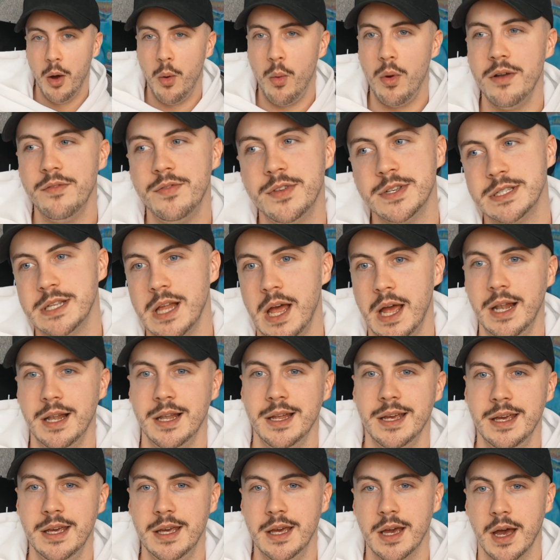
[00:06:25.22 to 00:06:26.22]
one of the
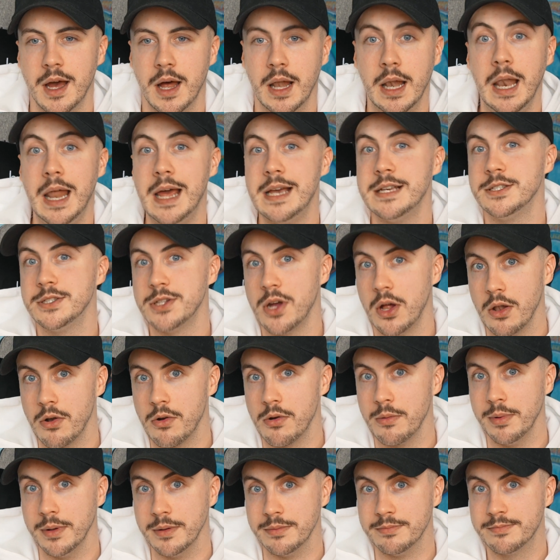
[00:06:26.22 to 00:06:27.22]
slightly uh, less
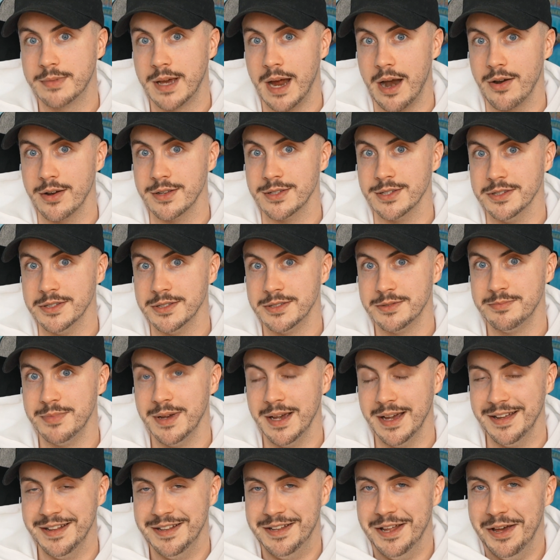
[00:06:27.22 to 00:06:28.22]
tolerable characters
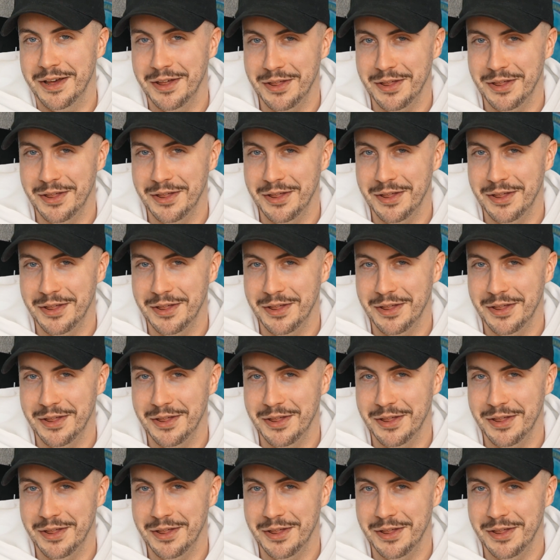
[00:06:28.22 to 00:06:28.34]
in